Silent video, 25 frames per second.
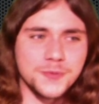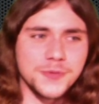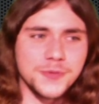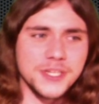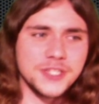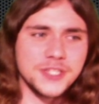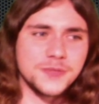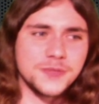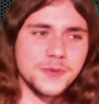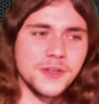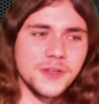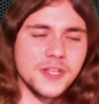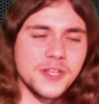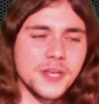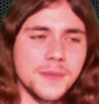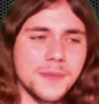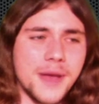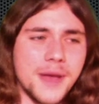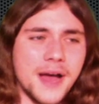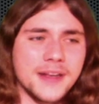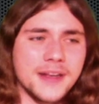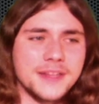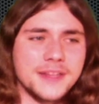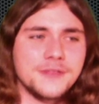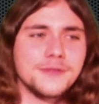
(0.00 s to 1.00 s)
which will come
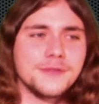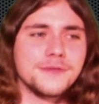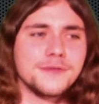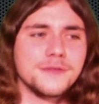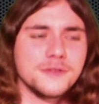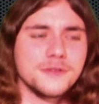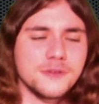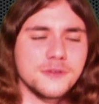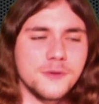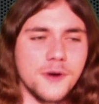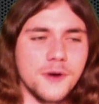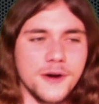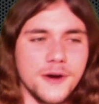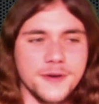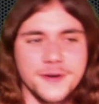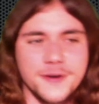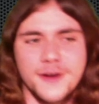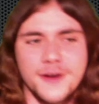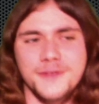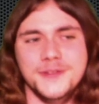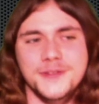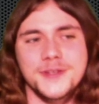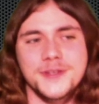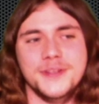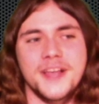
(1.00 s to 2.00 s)
out in the first quarter
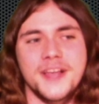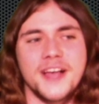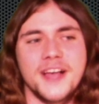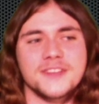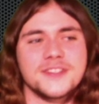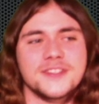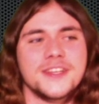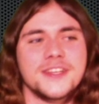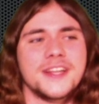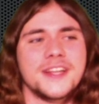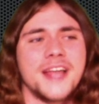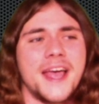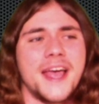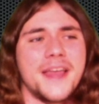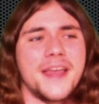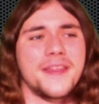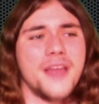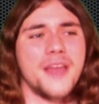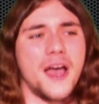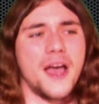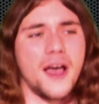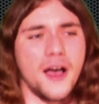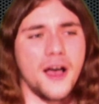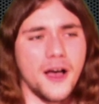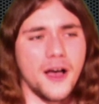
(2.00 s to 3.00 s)
of
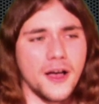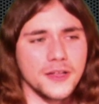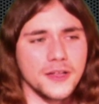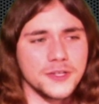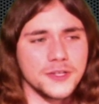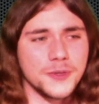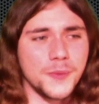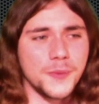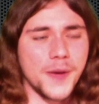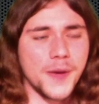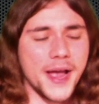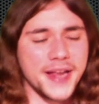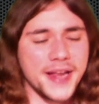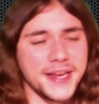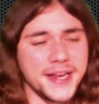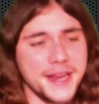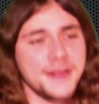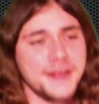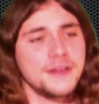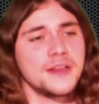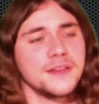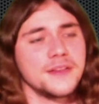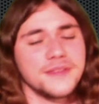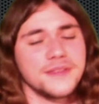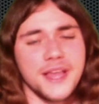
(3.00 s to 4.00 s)

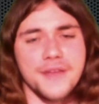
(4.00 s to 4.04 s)
2020,